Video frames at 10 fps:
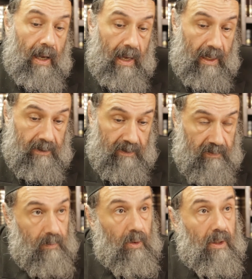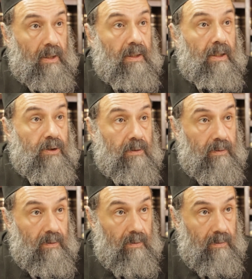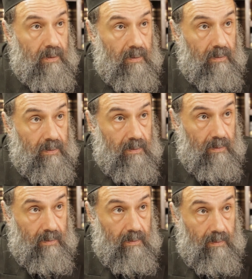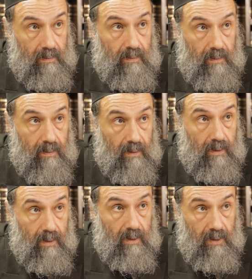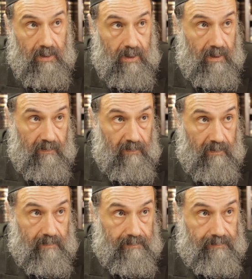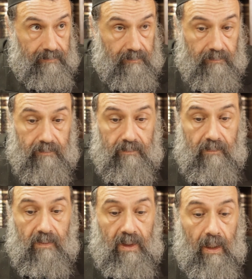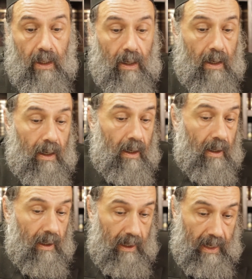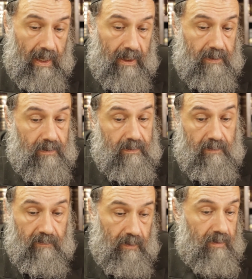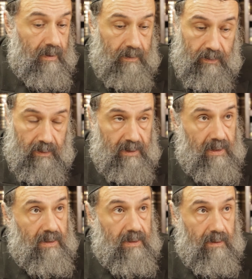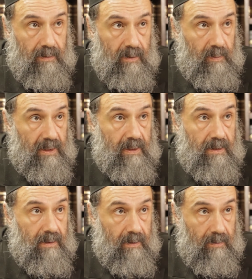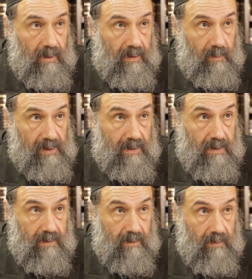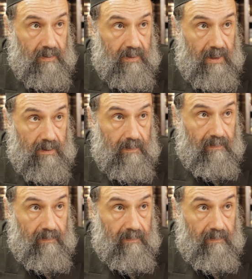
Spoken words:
and even more connection to Kiev, and further to Odessa, to Khmelnytsky, to other places in Ukraine.